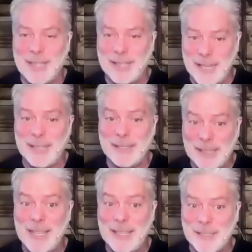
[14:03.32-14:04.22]
it, it
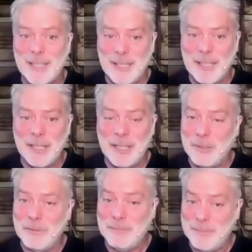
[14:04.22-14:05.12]
says, you
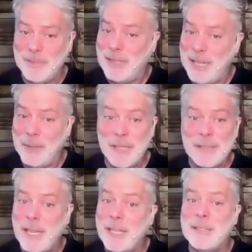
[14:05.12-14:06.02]
know, keep
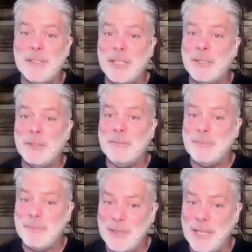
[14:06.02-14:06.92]
this hidden, dude.
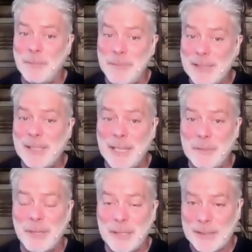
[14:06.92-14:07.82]
Keep this
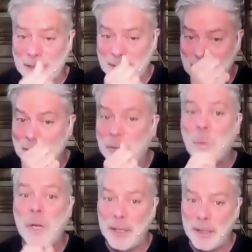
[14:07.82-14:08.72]
hidden because this is the
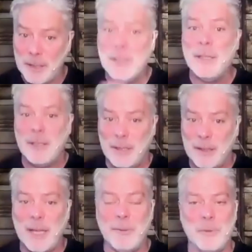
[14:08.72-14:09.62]
one
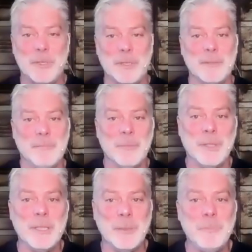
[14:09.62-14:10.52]
that will
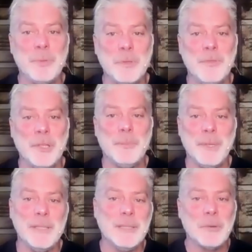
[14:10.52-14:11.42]
really prove your
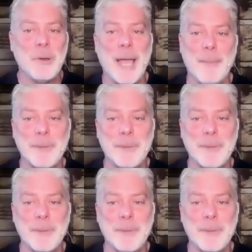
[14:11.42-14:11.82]
piece of crap.